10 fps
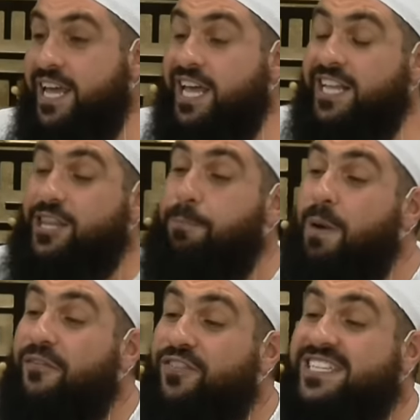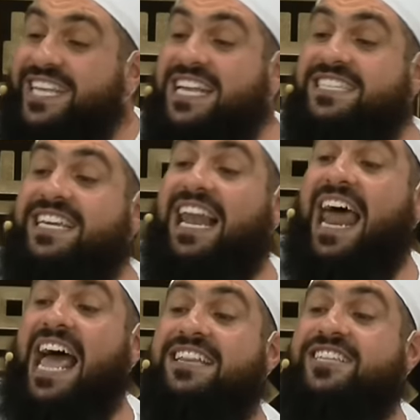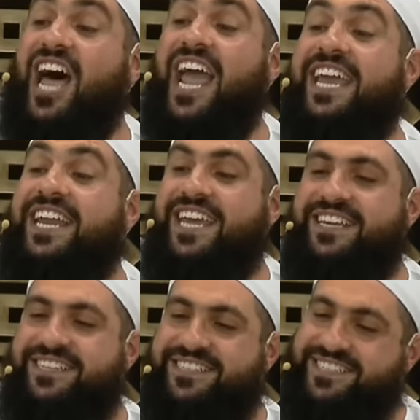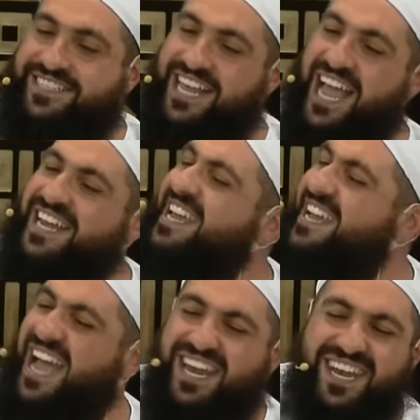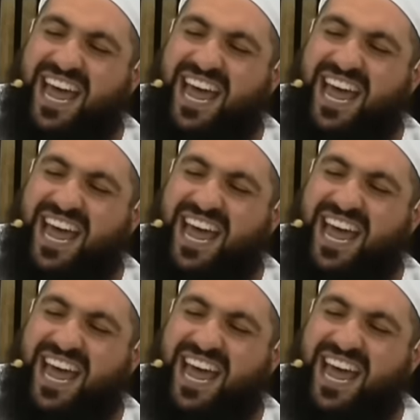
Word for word: The prophet says, glad tidings, honey and